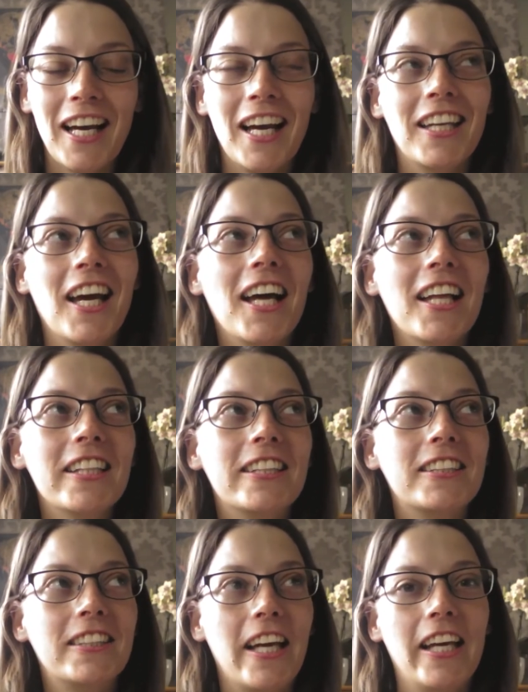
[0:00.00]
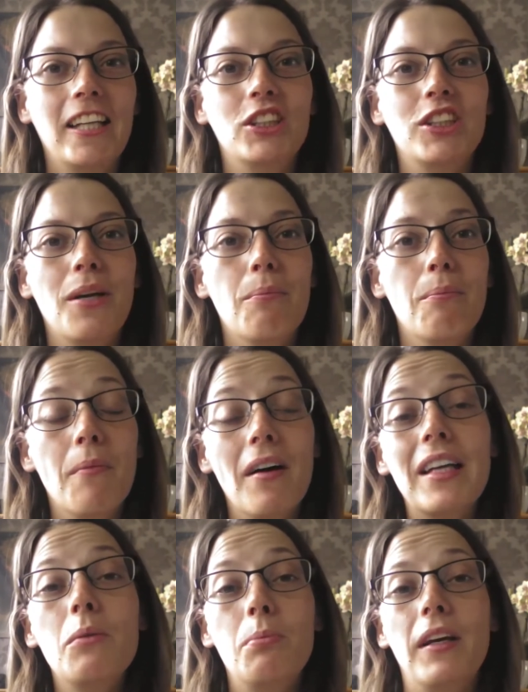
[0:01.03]
And at this stage, it
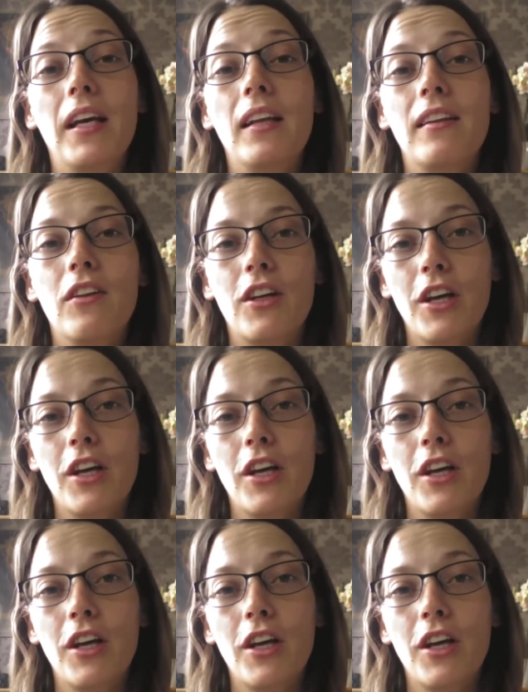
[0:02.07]
might be that the